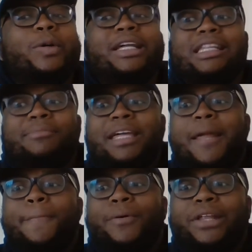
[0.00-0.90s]
ends up
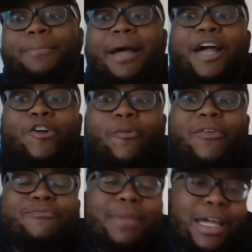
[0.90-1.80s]
getting bullied by a group
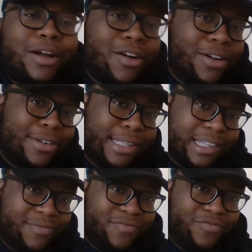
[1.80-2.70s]
of mean girls,
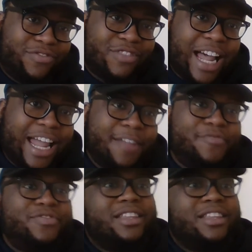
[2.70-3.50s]
right?